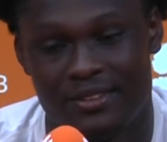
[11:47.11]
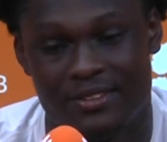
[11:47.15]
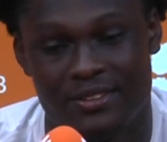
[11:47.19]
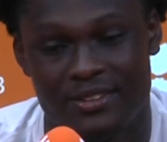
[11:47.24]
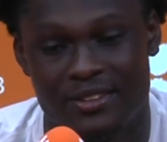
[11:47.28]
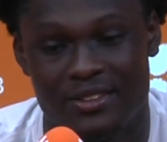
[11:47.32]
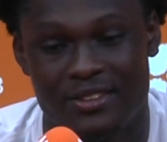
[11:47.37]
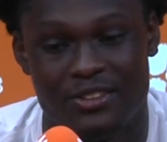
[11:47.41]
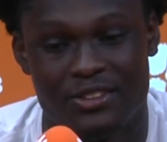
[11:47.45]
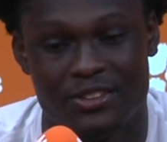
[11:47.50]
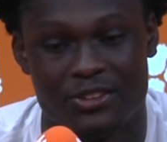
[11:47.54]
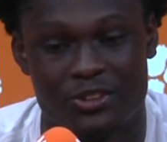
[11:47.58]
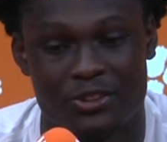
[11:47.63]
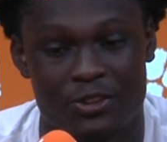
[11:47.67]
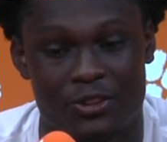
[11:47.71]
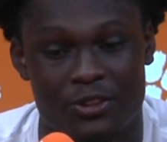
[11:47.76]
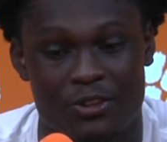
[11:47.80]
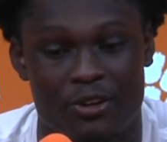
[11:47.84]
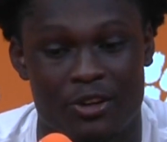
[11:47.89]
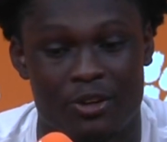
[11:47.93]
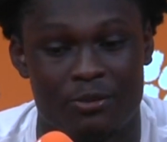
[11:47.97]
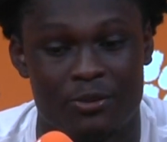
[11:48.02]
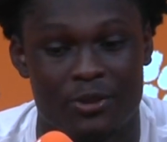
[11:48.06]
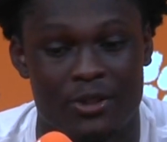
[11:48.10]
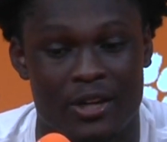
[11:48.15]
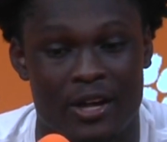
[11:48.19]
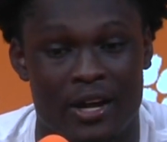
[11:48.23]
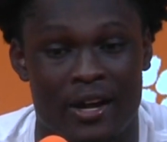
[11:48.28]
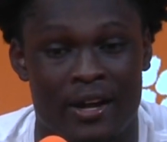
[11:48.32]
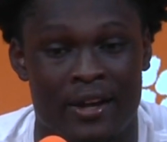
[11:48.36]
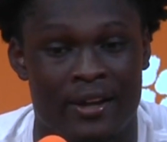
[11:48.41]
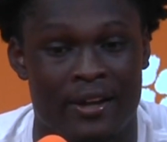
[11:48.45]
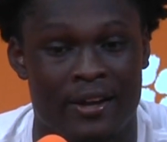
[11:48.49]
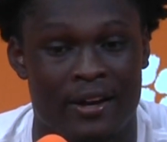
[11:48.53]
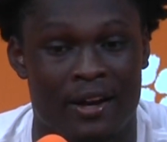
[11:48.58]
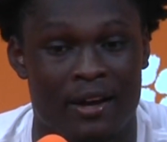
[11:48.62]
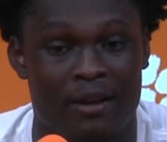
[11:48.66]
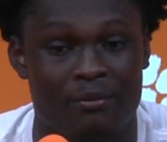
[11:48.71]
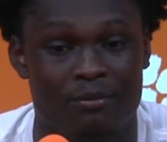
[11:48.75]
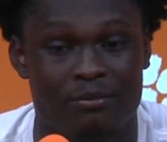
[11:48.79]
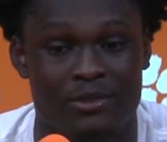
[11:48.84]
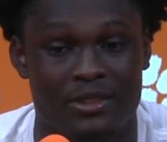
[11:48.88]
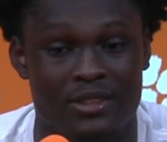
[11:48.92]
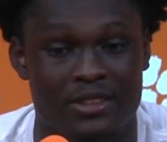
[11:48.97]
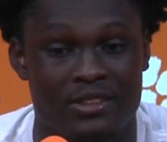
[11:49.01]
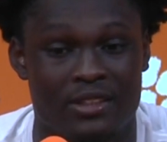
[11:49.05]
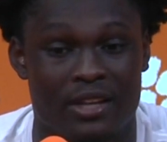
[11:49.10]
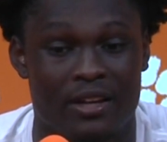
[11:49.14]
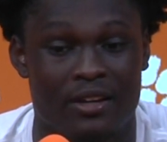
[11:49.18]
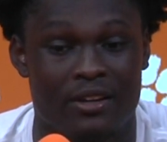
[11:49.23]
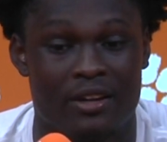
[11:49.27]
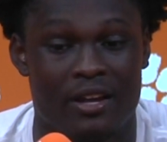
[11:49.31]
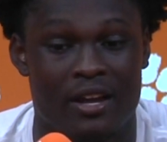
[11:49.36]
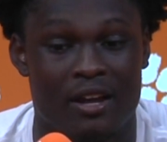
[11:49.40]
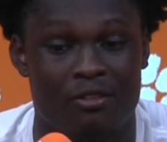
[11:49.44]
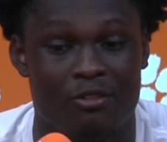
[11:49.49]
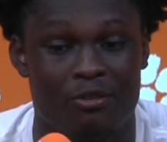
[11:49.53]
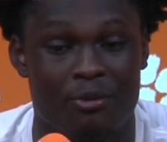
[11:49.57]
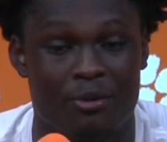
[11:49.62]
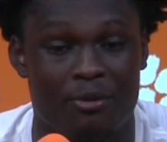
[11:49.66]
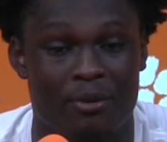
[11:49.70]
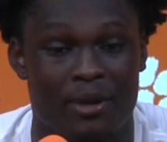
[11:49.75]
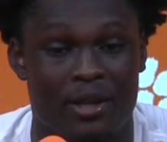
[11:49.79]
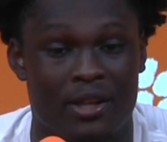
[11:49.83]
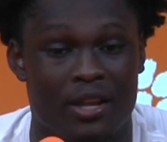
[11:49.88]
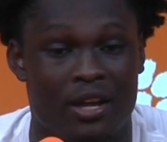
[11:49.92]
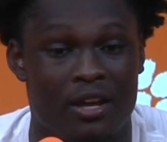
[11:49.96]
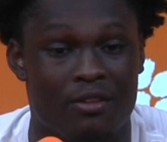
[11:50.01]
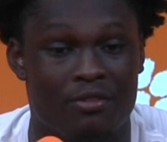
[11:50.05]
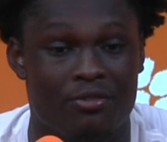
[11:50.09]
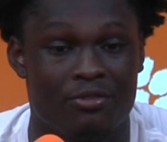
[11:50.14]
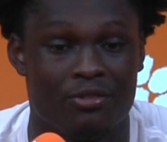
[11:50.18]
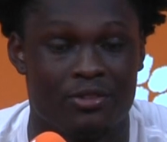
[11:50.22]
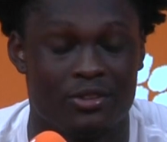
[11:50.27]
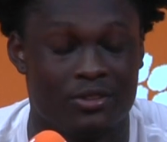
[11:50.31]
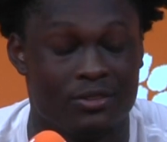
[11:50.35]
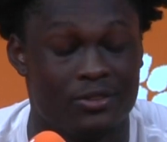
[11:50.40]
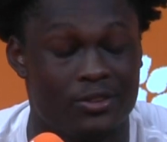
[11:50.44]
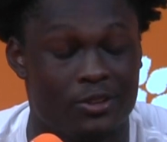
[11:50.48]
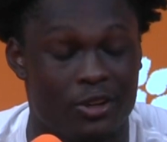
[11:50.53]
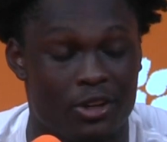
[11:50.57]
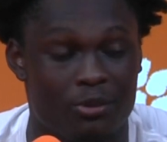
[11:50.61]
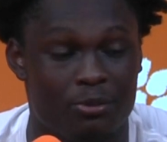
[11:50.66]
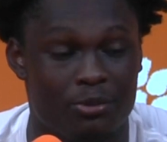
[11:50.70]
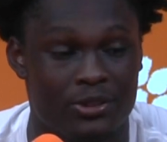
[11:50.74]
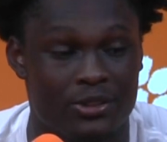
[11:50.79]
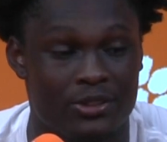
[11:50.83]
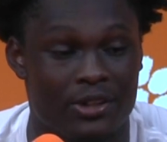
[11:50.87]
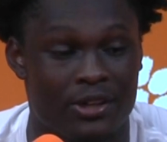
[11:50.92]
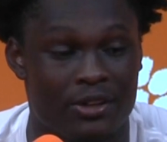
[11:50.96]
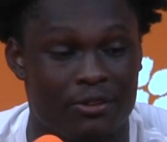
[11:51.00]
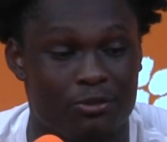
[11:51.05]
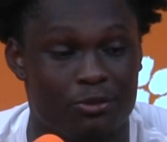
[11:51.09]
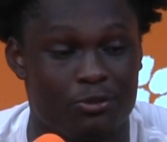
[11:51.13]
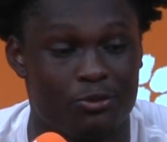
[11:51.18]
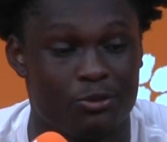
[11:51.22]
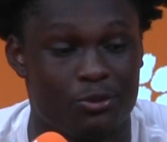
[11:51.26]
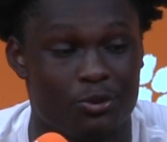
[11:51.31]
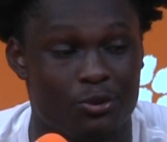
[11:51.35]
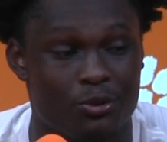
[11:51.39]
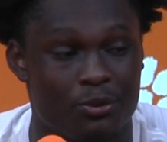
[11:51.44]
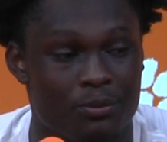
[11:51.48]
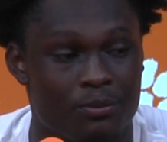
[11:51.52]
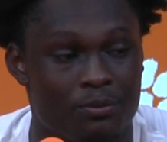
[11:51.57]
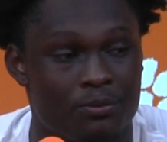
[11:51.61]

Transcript: he's just an incredible guy, and I'm excited to have him in my life and incredibly thankful for him.